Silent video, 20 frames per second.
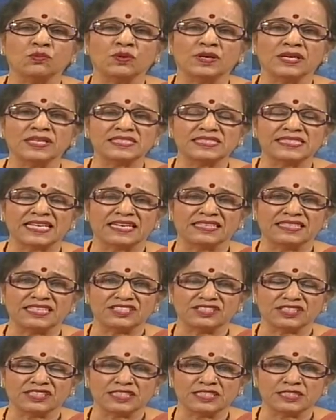words that
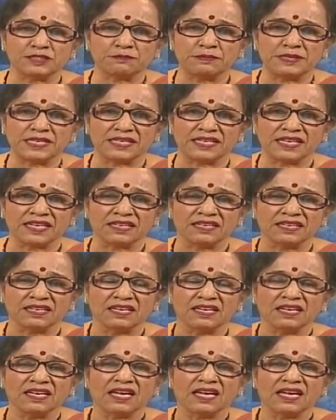teacher is speaking.